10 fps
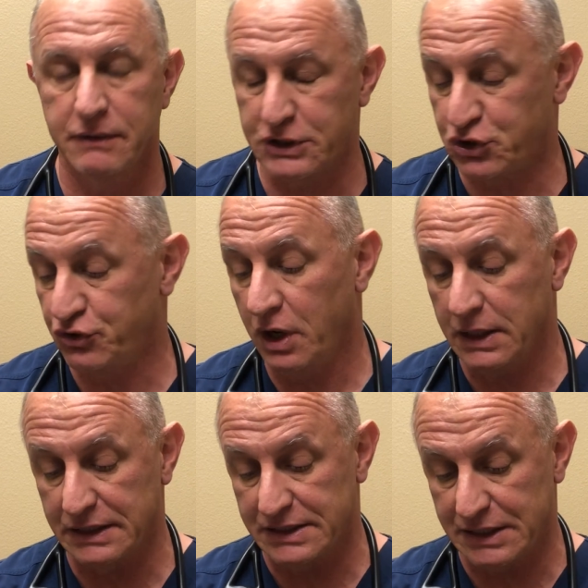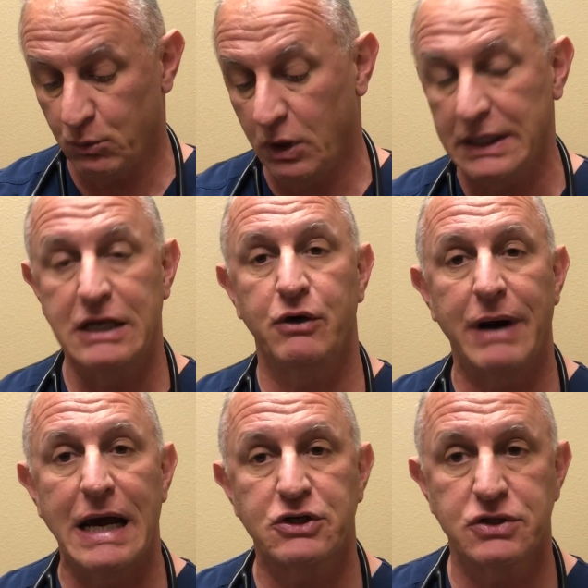this drug and see what
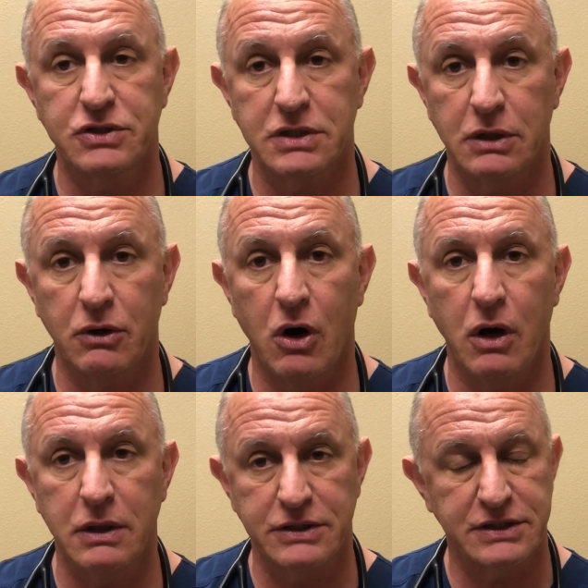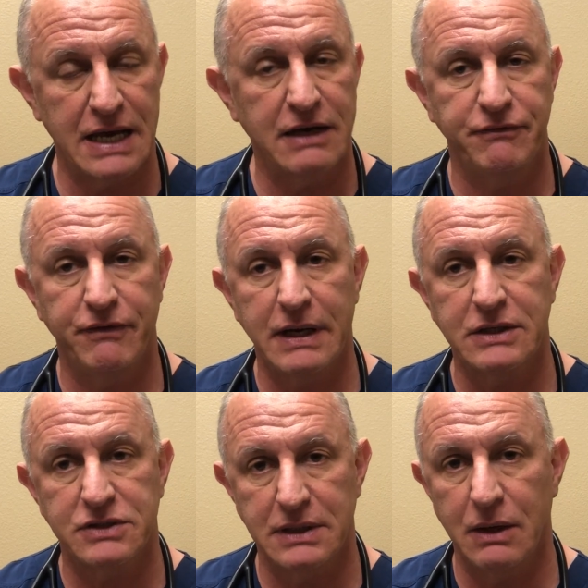interactions there are and side
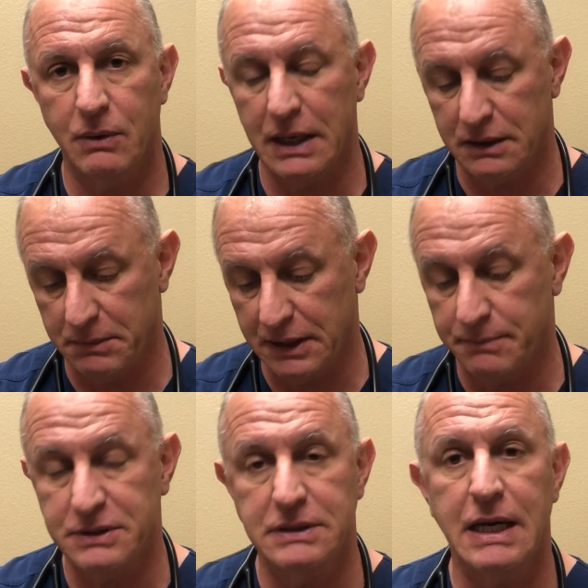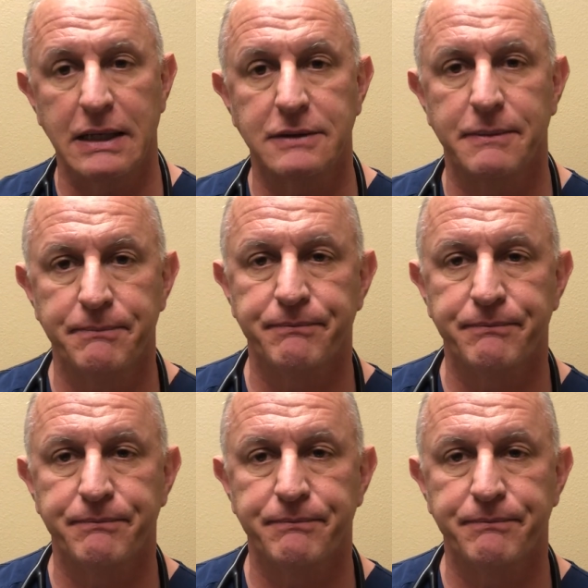effects, and that way I can be up to date.